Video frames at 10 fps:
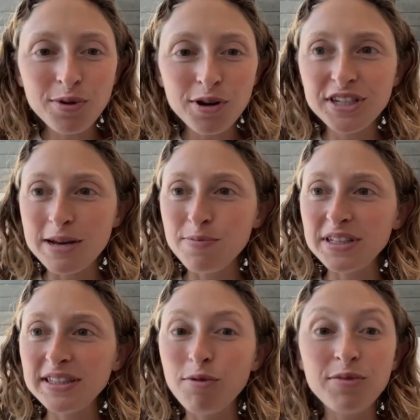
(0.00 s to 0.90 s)
pro tip
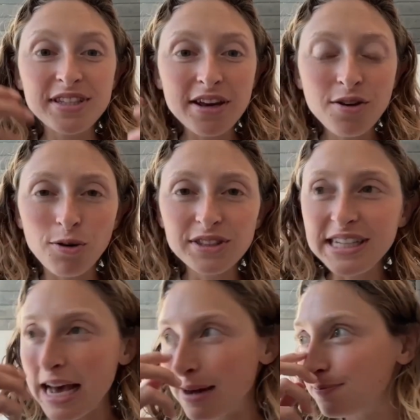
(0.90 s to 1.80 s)
is like when we say cold
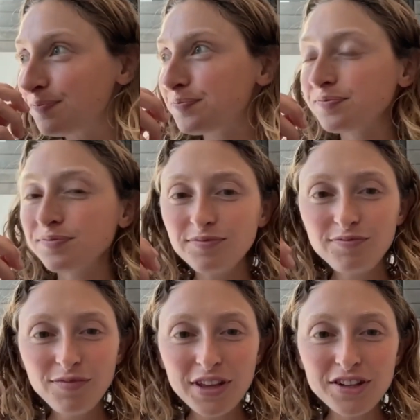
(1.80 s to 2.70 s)
DM,
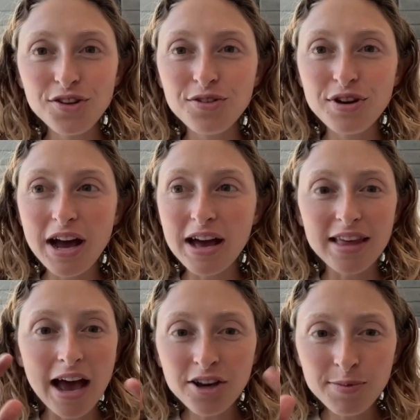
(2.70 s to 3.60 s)
so
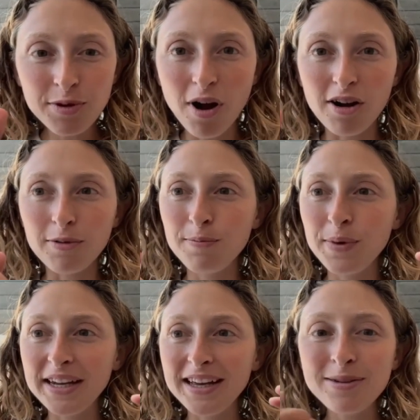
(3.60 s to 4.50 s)
I could be wrong,
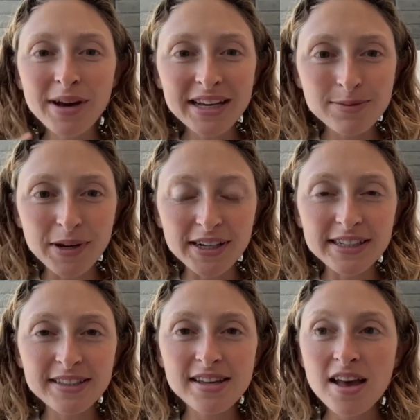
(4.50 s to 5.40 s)
but in my
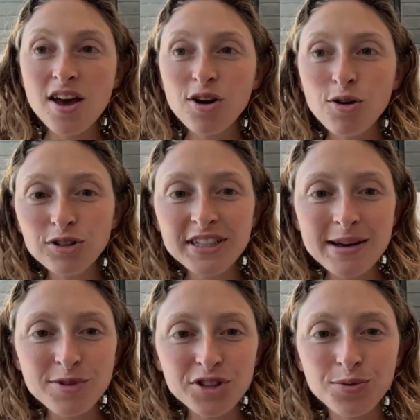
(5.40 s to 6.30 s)
experience, cold
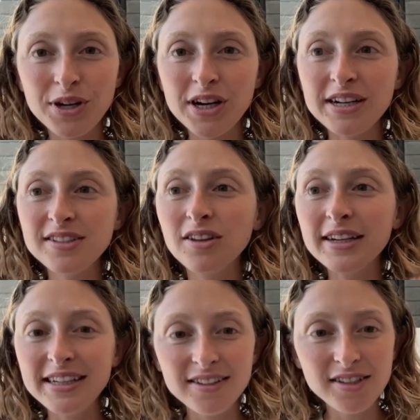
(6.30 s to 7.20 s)
DM on Twitter is a
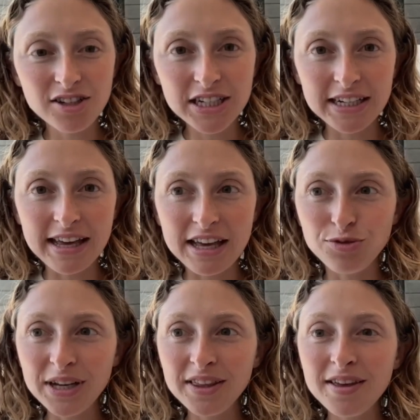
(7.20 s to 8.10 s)
lot easier to engage
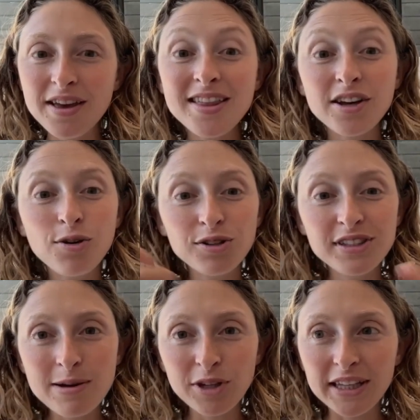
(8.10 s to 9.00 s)
with than cold
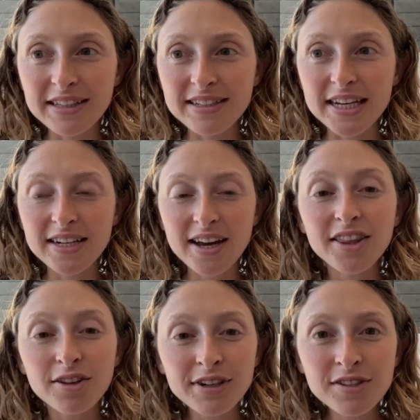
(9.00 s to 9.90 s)
DM on LinkedIn.
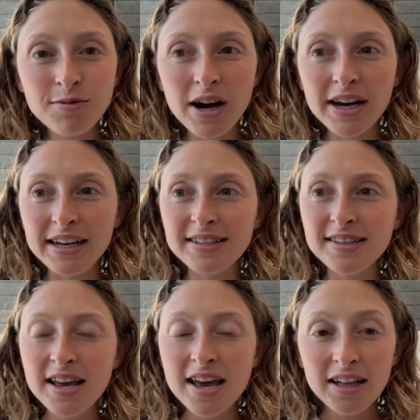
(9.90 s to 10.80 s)
And the reason why
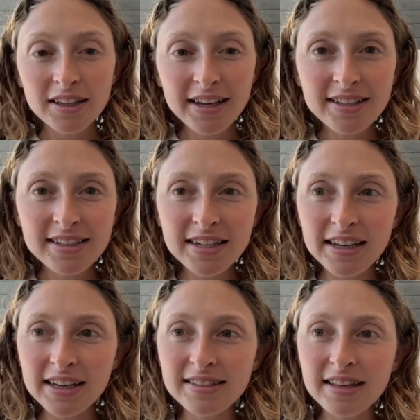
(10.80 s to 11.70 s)
is LinkedIn
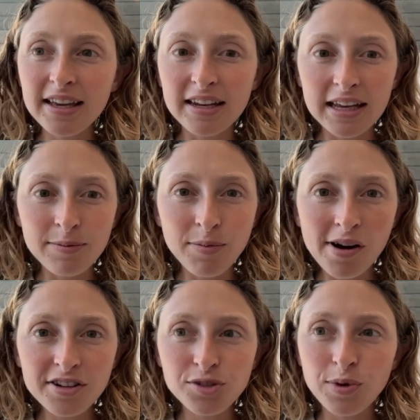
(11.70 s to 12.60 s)
is like an
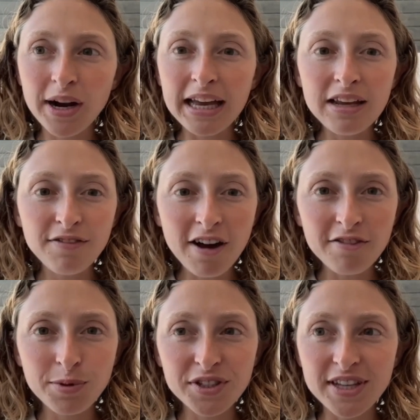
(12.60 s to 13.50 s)
inbox where
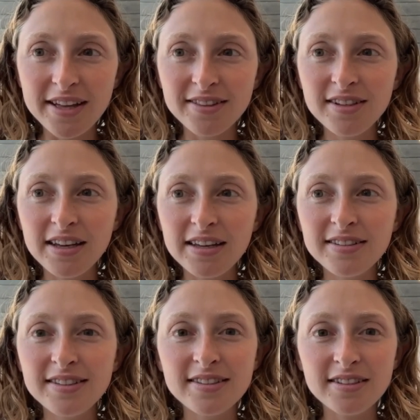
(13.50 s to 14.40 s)
85%
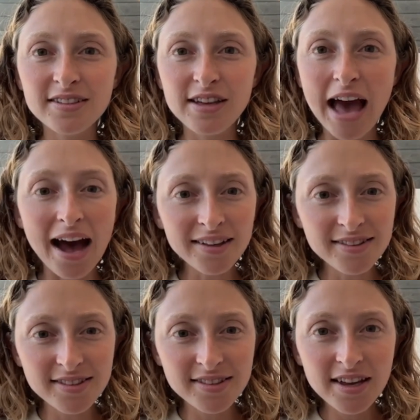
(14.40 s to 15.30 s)
is
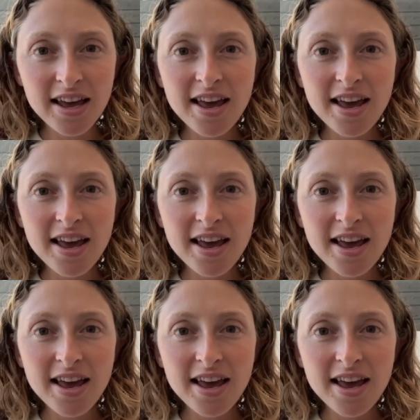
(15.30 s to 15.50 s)
ads